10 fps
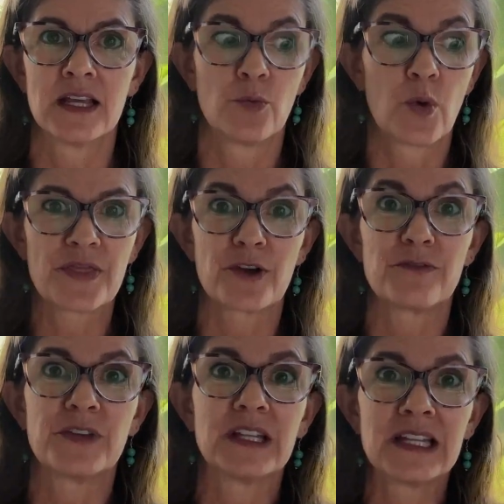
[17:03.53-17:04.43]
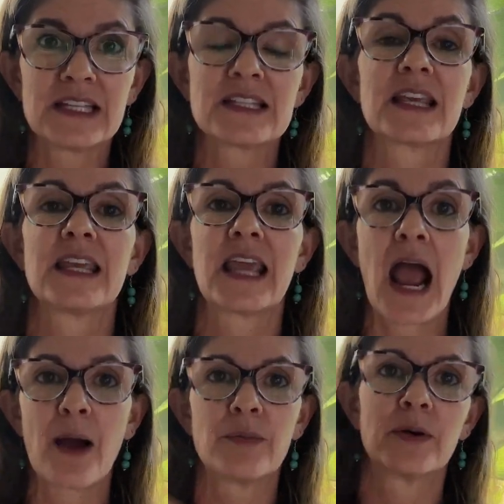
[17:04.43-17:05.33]
what they're feeling is the
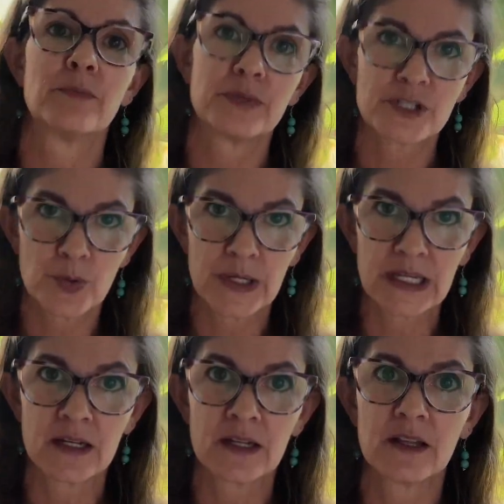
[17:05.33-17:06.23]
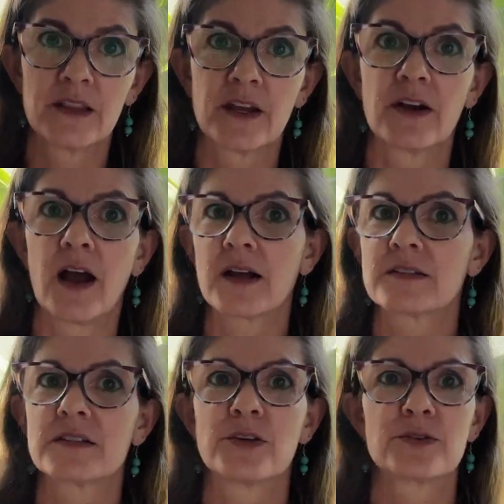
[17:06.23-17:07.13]
gap between their
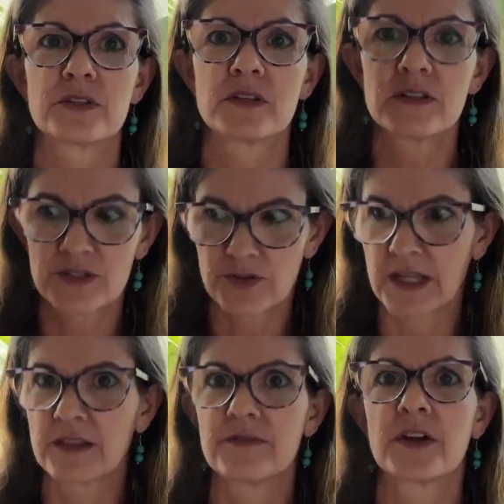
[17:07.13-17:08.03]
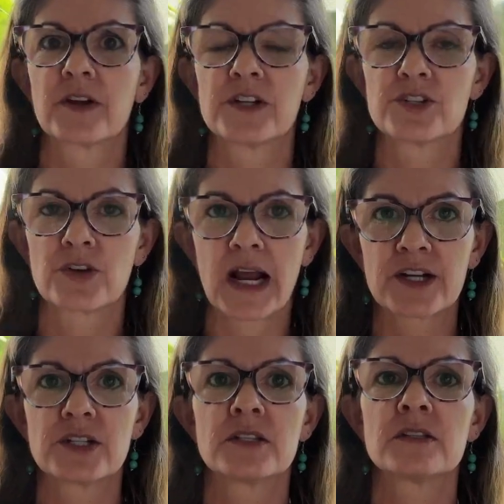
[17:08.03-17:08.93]
oxytocin, the strength of their
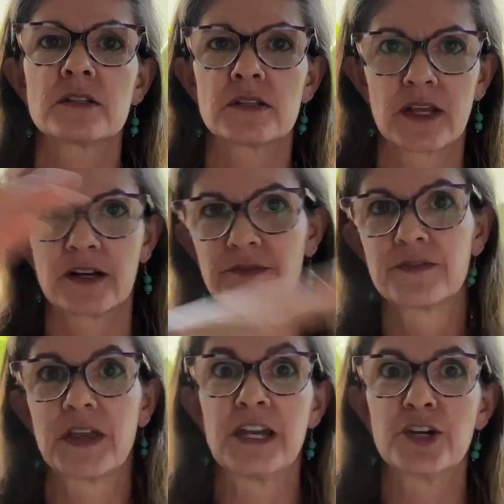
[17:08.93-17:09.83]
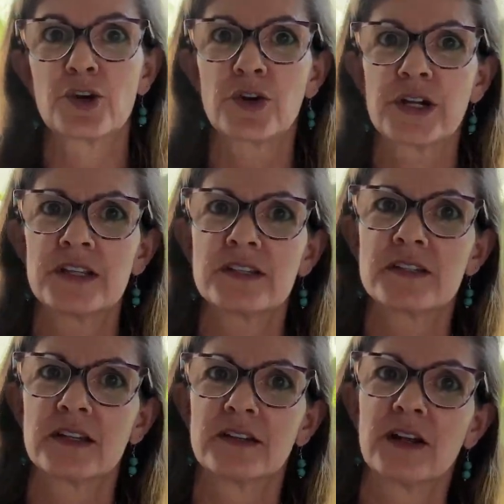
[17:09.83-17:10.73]
contractions that have increased
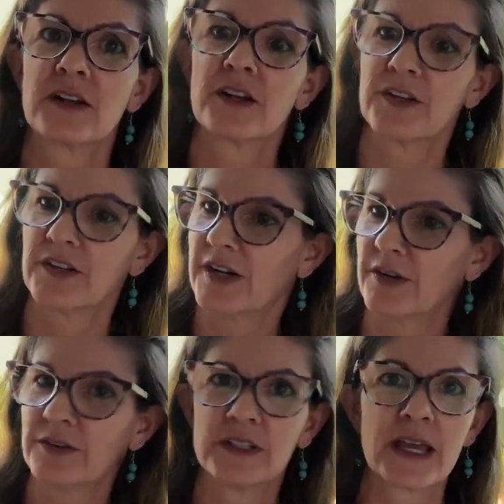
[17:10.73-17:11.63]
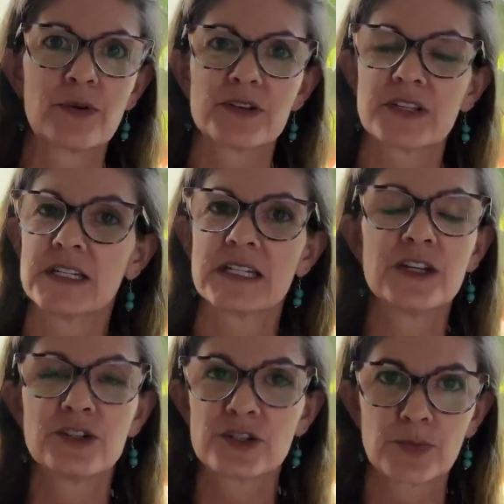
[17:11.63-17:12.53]
and, labor has
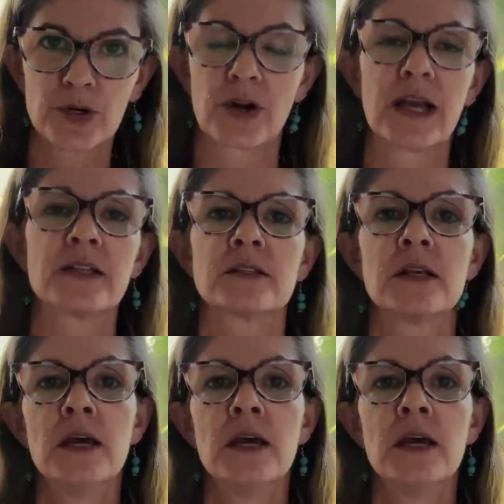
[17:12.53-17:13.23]
continued to progress,